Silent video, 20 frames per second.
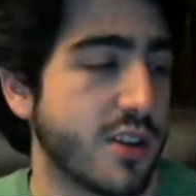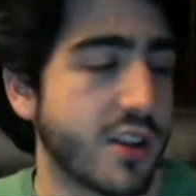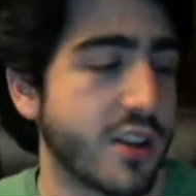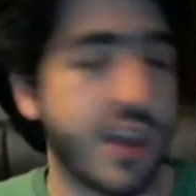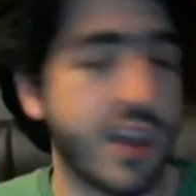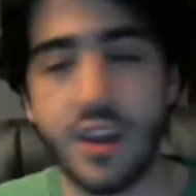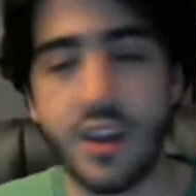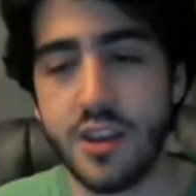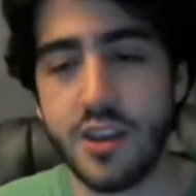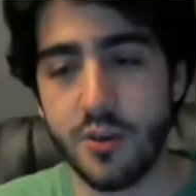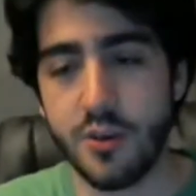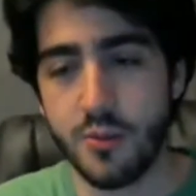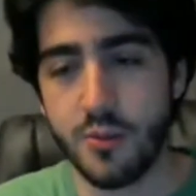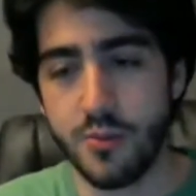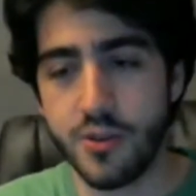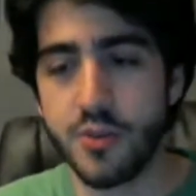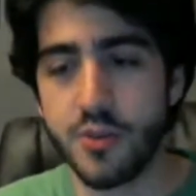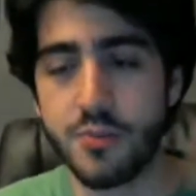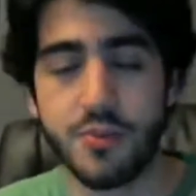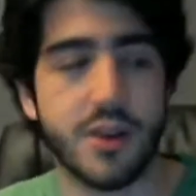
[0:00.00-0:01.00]
Kenny.
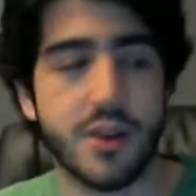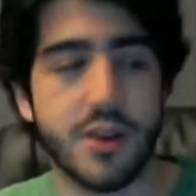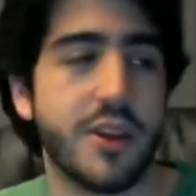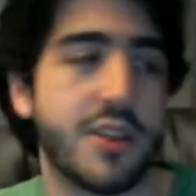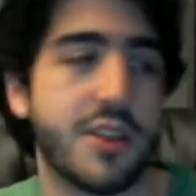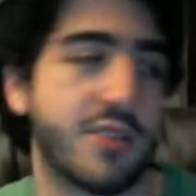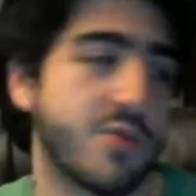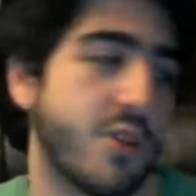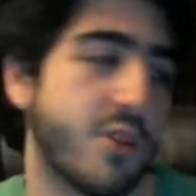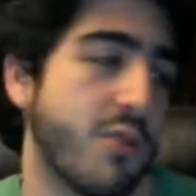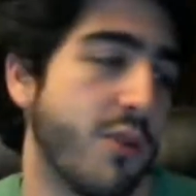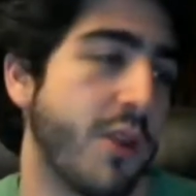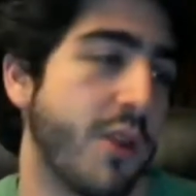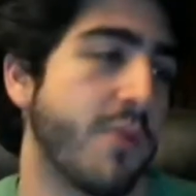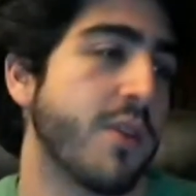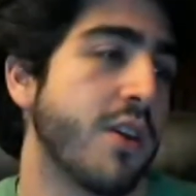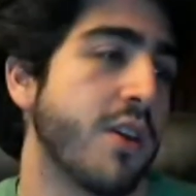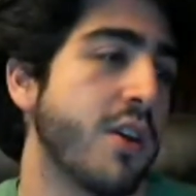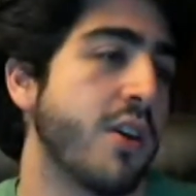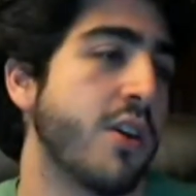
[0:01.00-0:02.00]
You'll probably get this right away.